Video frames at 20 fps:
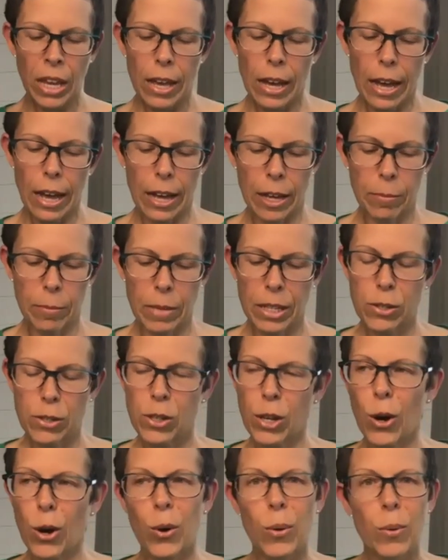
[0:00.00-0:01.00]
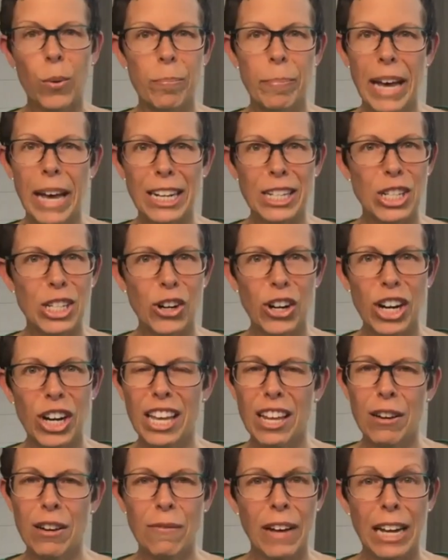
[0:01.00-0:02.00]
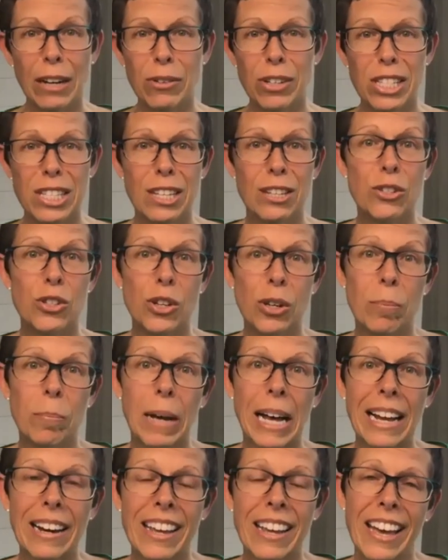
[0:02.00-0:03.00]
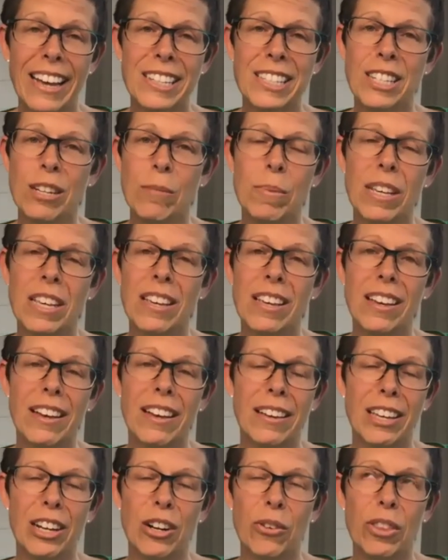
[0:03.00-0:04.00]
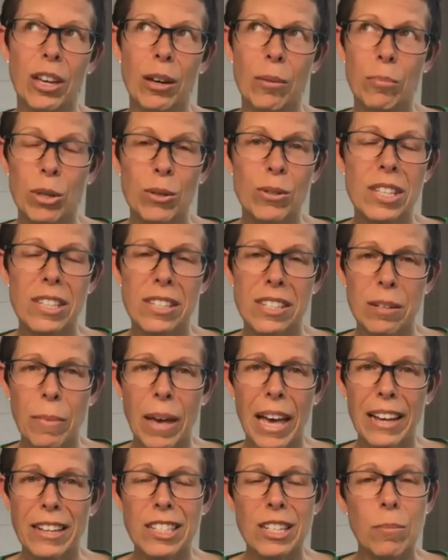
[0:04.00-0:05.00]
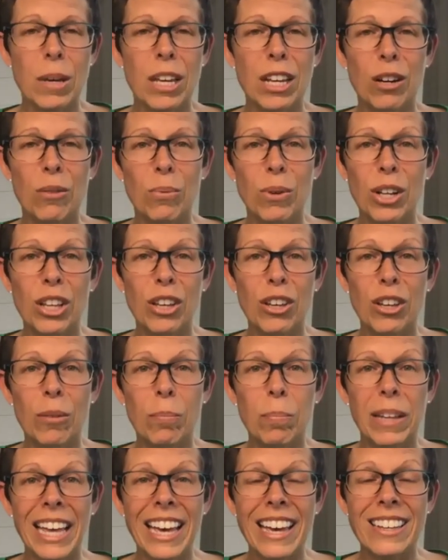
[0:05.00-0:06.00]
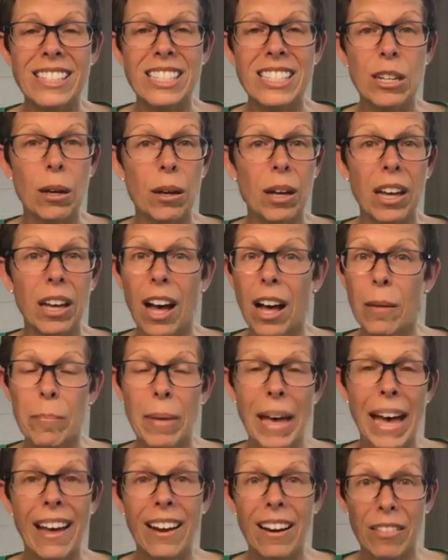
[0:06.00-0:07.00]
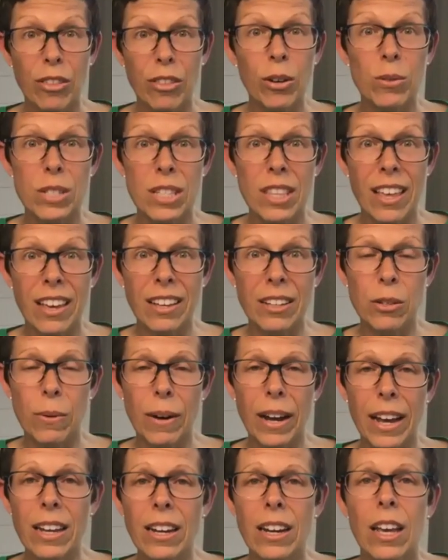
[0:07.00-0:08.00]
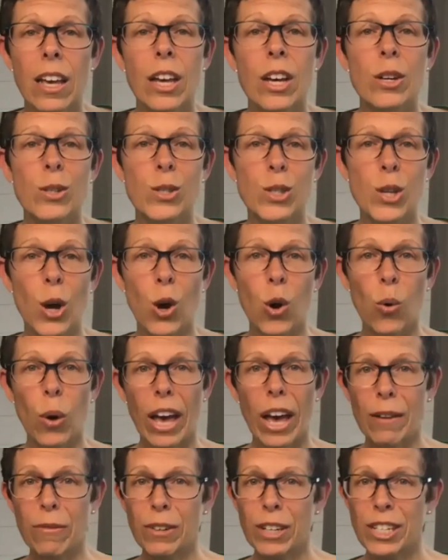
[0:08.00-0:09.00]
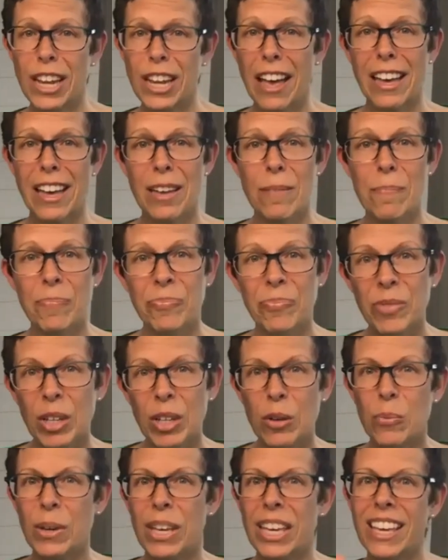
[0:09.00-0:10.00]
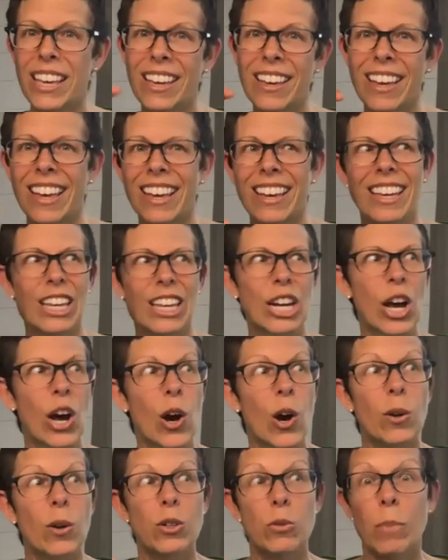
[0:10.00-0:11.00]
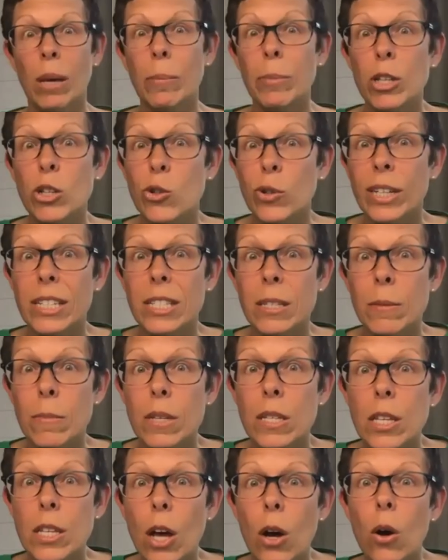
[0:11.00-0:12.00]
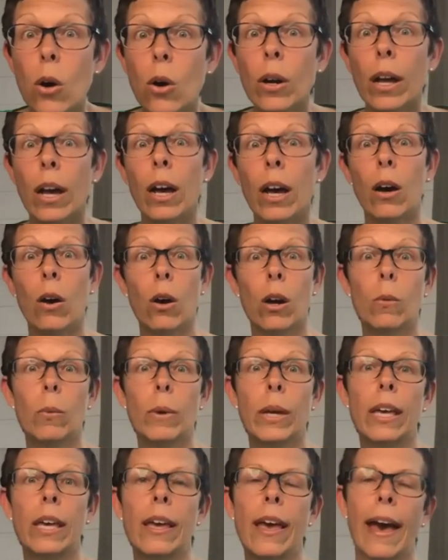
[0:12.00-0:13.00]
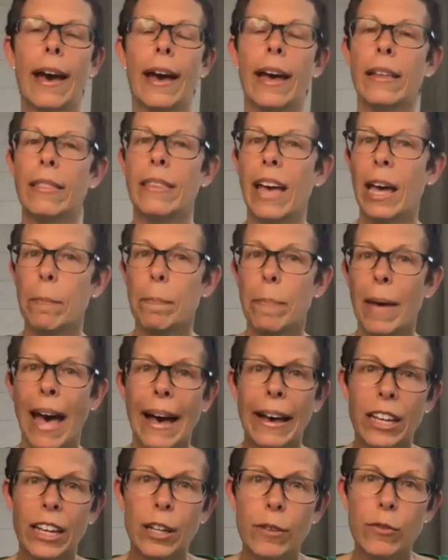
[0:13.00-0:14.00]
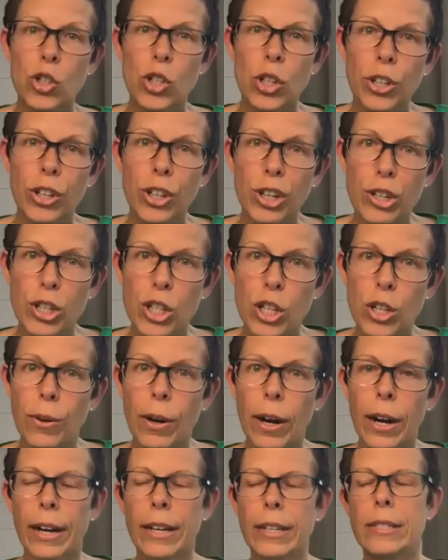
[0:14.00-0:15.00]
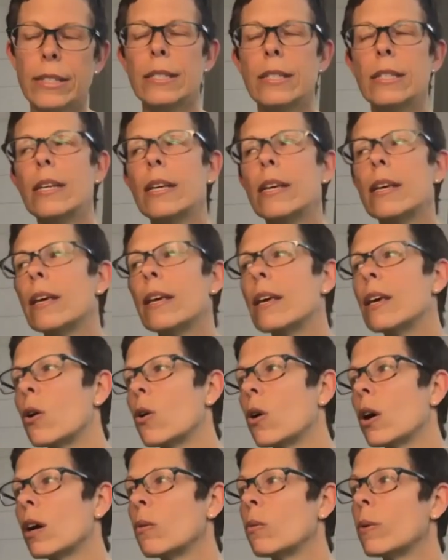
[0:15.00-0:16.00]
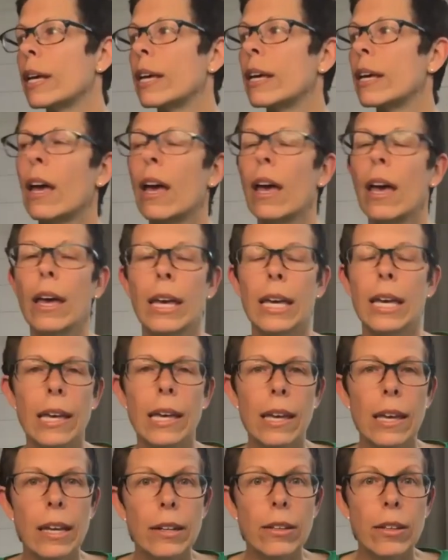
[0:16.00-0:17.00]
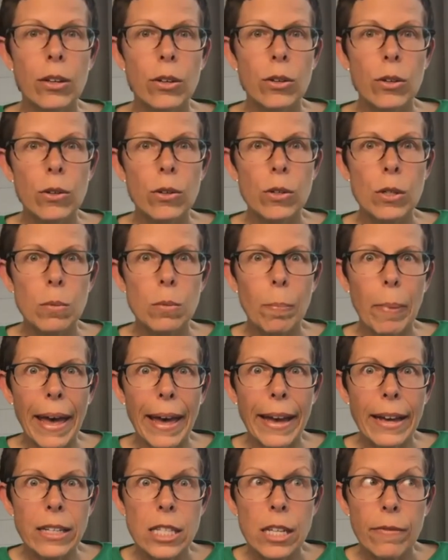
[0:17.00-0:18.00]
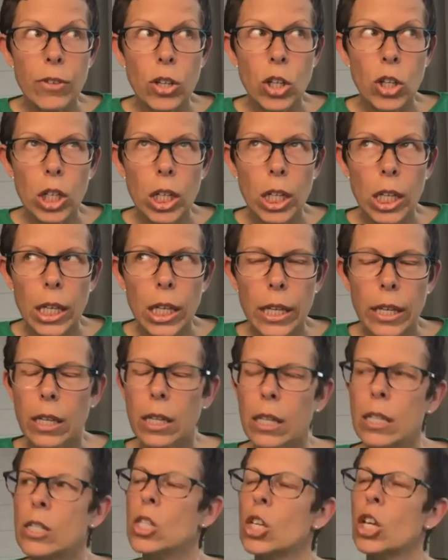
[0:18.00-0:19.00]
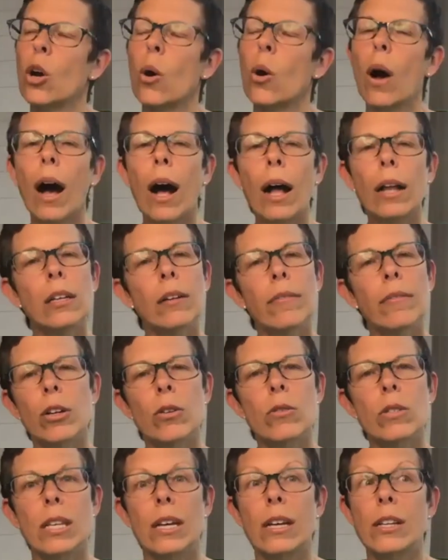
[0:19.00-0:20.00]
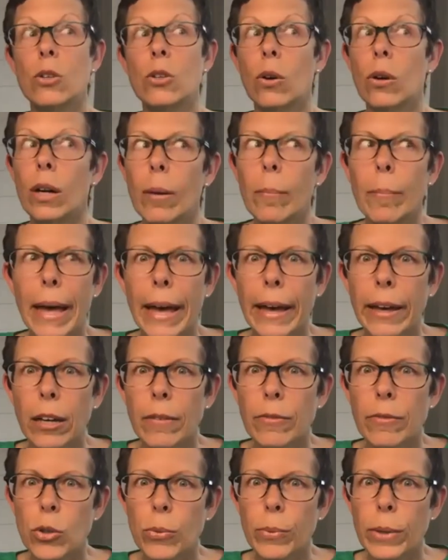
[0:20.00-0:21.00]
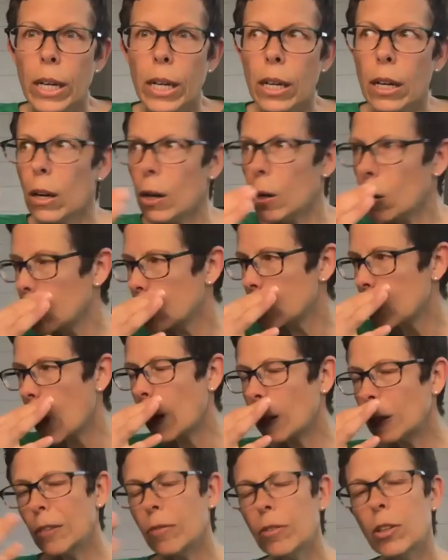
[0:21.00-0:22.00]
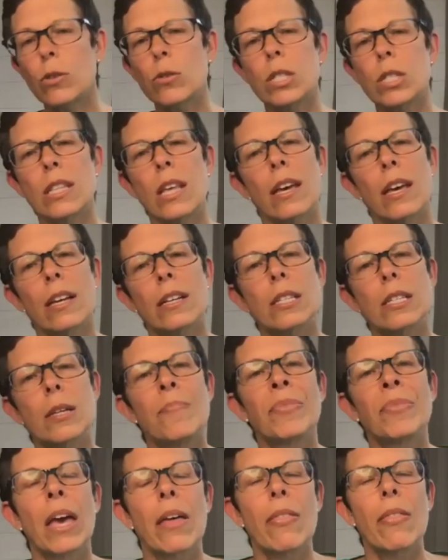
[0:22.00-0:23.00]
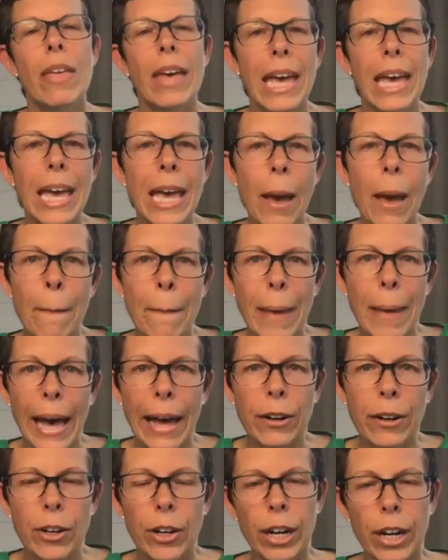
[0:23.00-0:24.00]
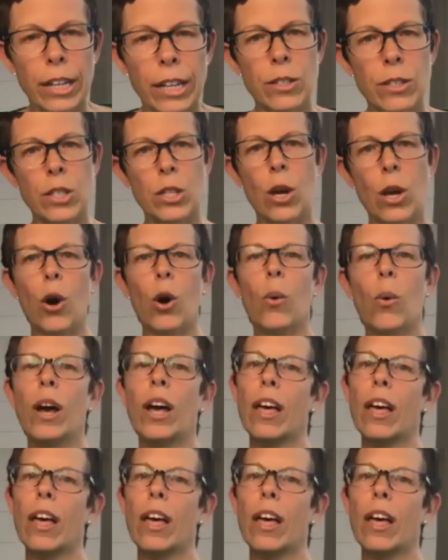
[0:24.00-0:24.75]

um, so bacteria and viruses, your body has to be, you know, the immune system has to be in a really good place to combat those things, right? So every time we you know maybe drink some soda or we add that packet of sugar to our iced tea or we eat those bags of cookies you know all of those things or a bag of doritos all of those things they matter and so